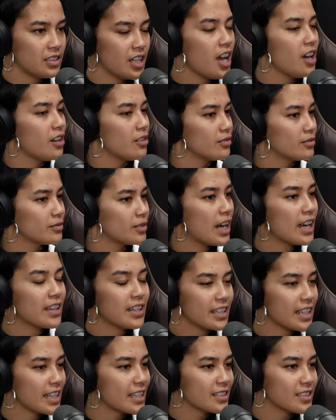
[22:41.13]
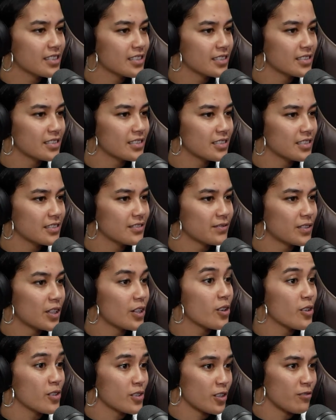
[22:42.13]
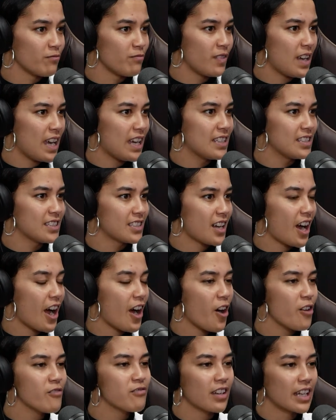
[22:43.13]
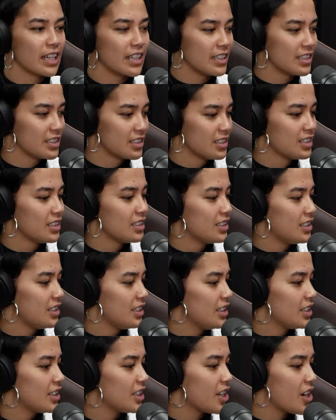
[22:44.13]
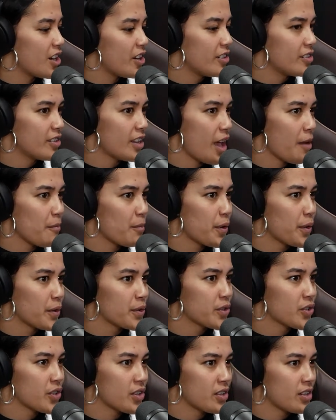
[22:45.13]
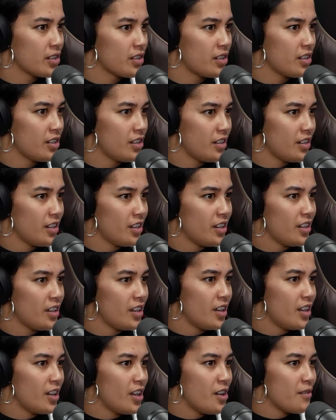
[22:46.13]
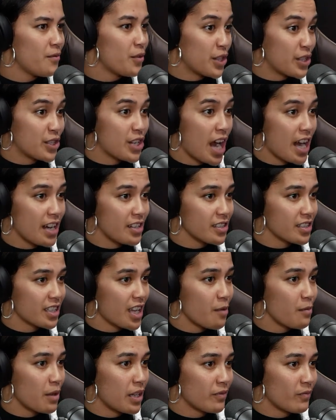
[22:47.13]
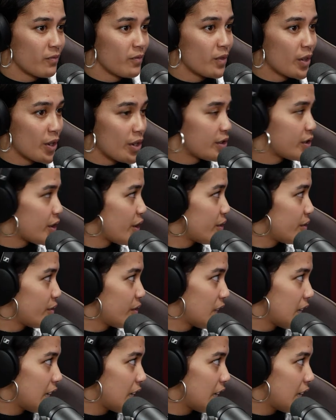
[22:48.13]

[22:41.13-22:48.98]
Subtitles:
Oh, well, I think that's very awesome and hopefully, you know, that push for the change is coming very soon.